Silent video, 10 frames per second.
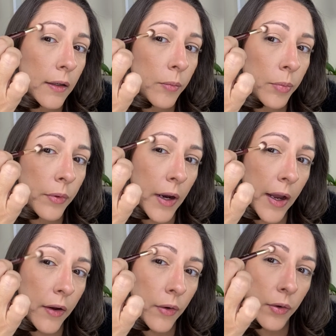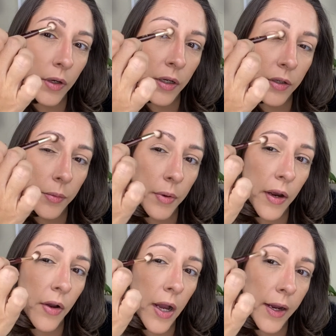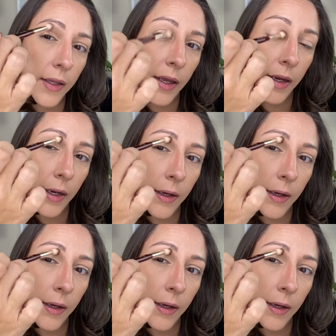underbrow highlight,